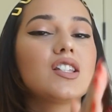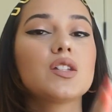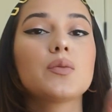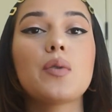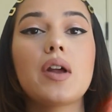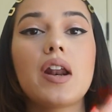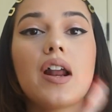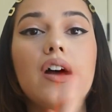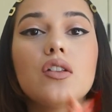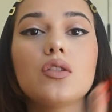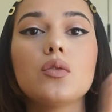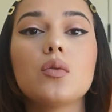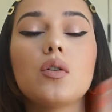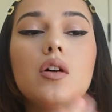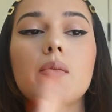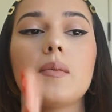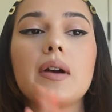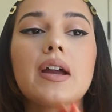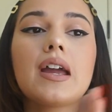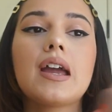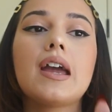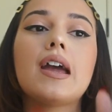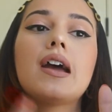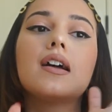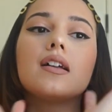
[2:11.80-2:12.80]
spread out through all
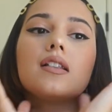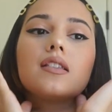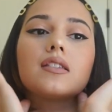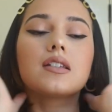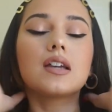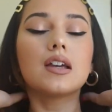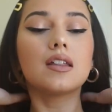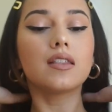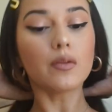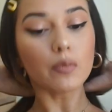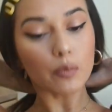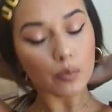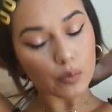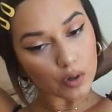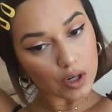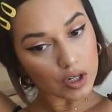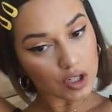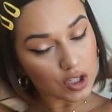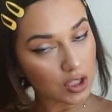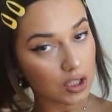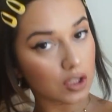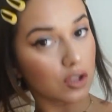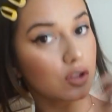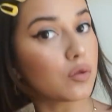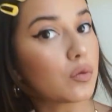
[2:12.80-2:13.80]
my hands and then
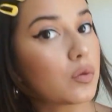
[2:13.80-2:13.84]
brush it